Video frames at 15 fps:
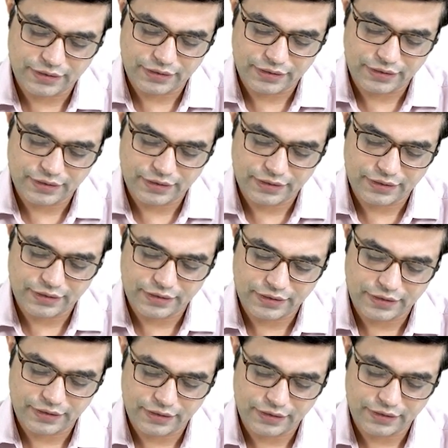
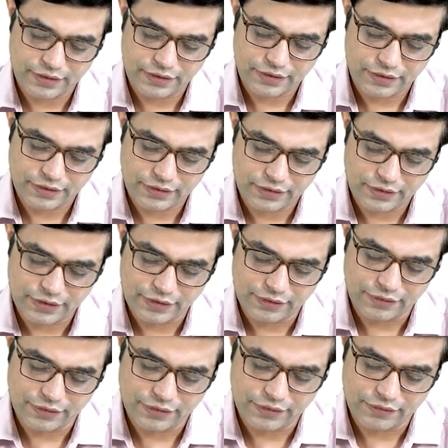
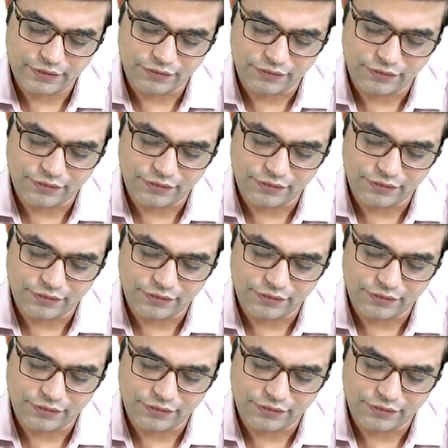No one is speaking in this clip.